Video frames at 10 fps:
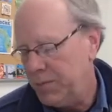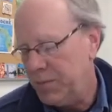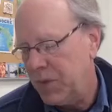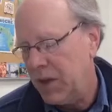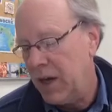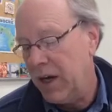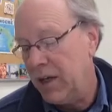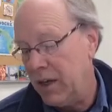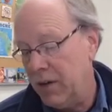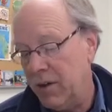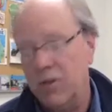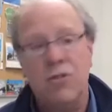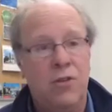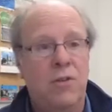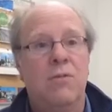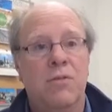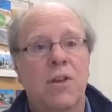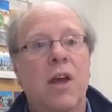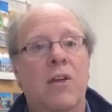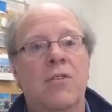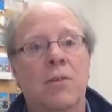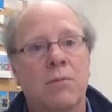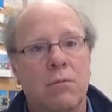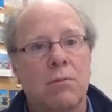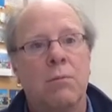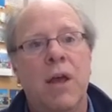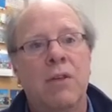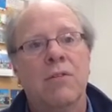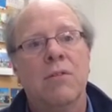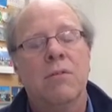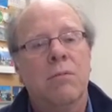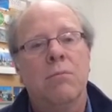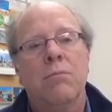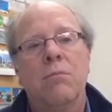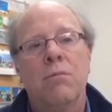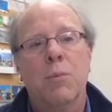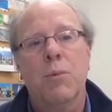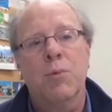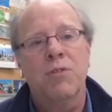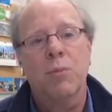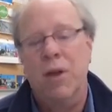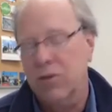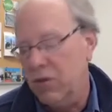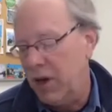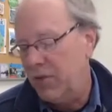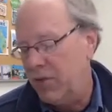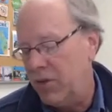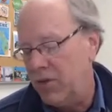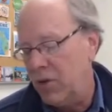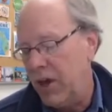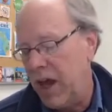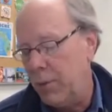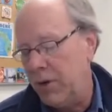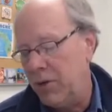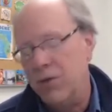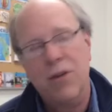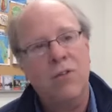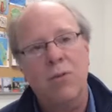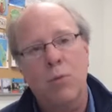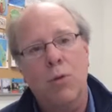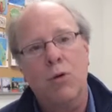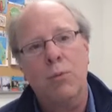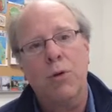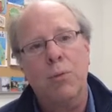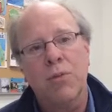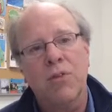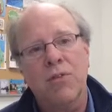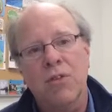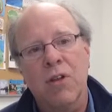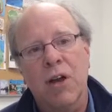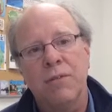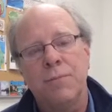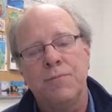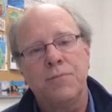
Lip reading: And the idea that she says that the purpose of man's life is his own happiness, that's the moral purpose of his life.